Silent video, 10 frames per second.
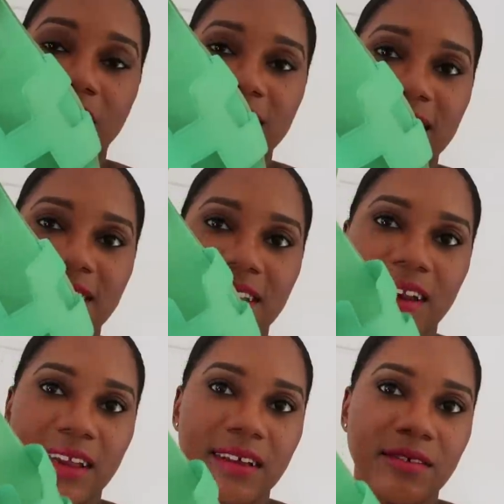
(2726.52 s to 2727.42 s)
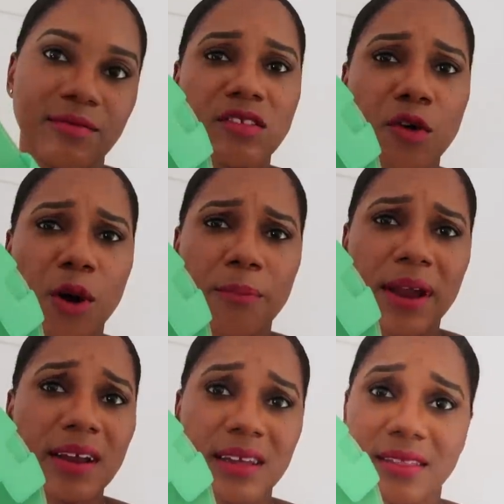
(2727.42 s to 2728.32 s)
Aren't they stunning? So
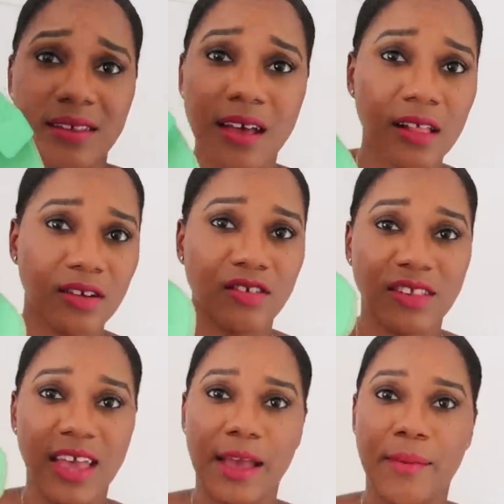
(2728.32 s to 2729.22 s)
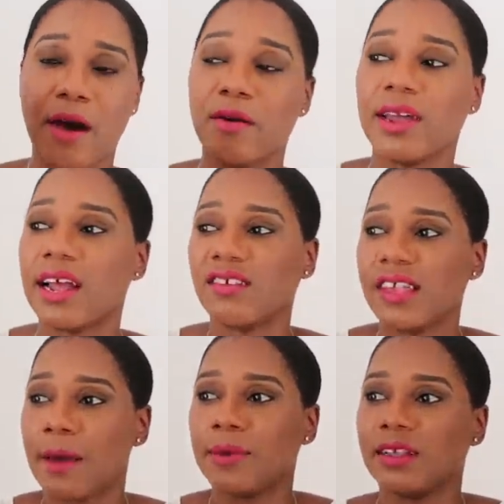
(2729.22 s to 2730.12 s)
apparently this color just came out, and I just
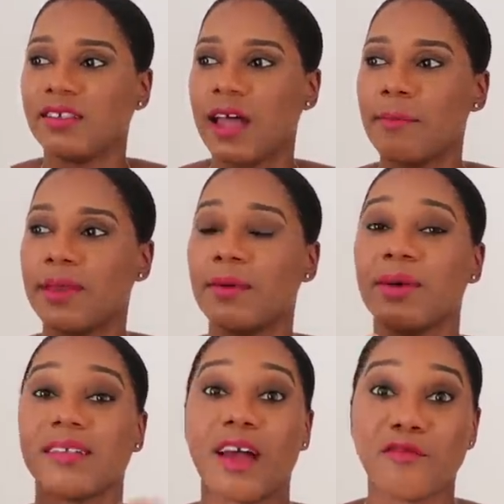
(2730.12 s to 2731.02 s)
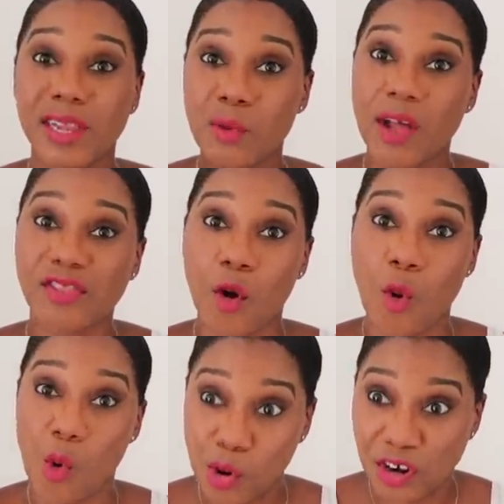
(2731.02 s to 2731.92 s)
happened to stop in because I really want the
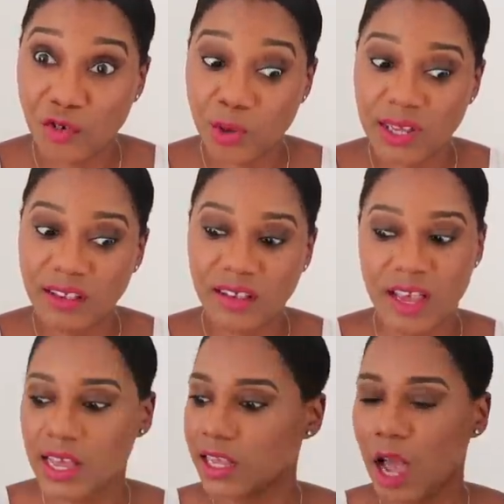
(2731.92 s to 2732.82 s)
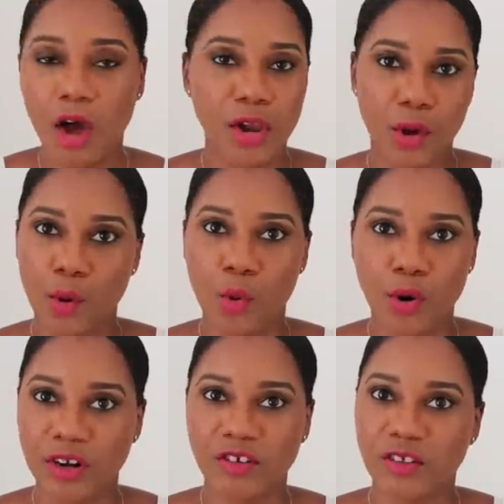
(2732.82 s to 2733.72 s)
orange ones. Y'all know
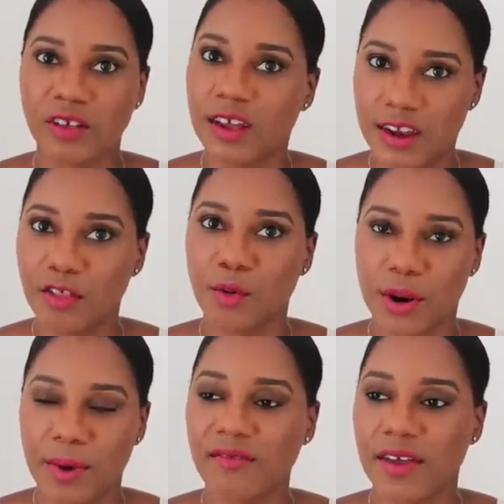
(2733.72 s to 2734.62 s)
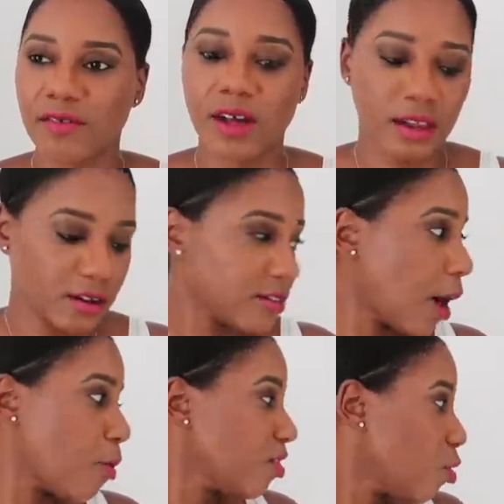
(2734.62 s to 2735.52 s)
orange is another one of my favorite colors.
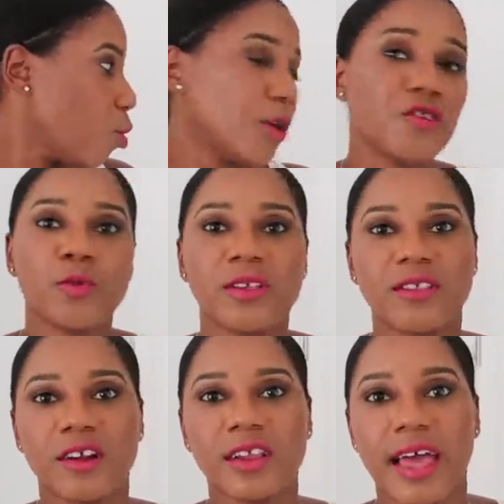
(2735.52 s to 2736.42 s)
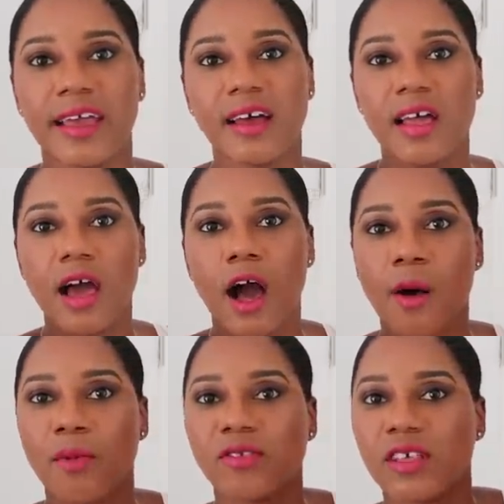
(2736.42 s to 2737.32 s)
I want the orange ones that are, like,
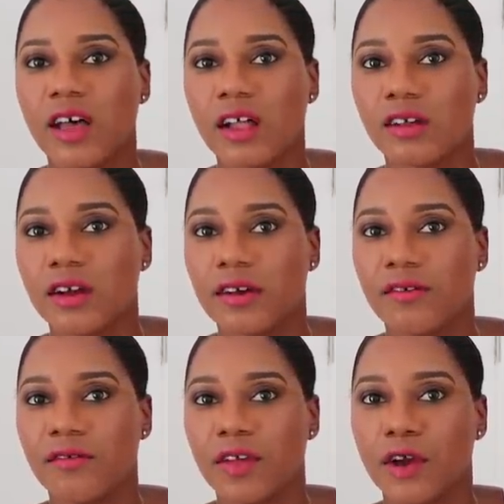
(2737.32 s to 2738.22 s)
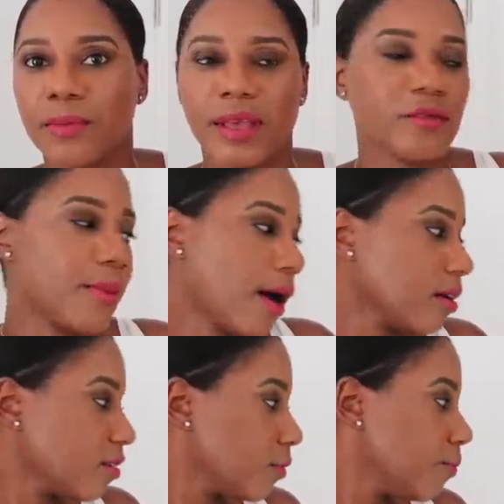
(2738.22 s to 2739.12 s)
almost the color of the Hermes
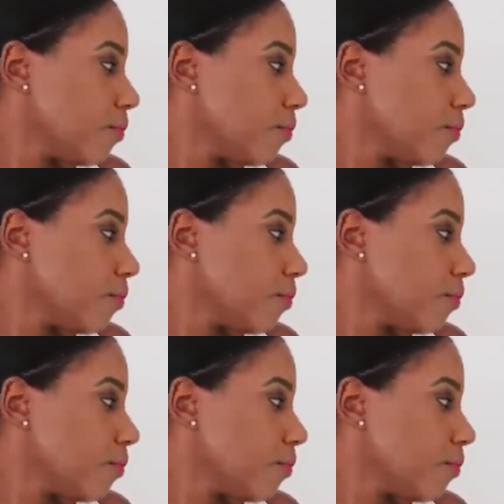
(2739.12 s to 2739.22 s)
box.